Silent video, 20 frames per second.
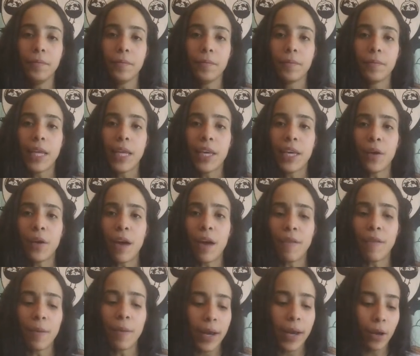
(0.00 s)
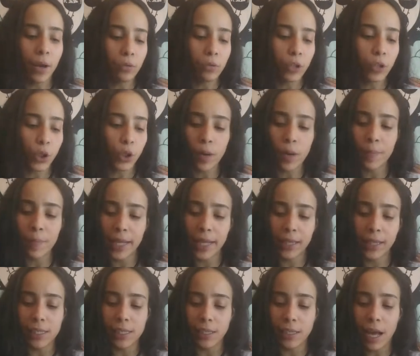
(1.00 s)
Thank you, everybody who's joined me
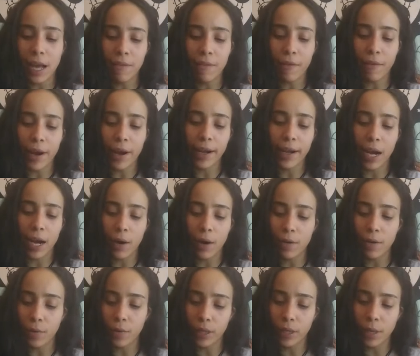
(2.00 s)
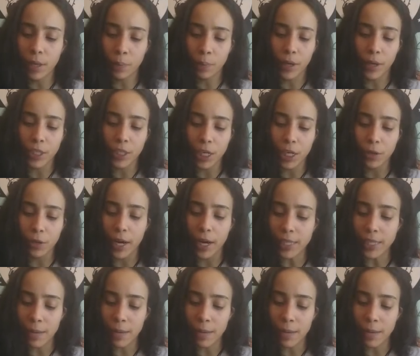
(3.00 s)
at this live right now. I really appreciate you guys.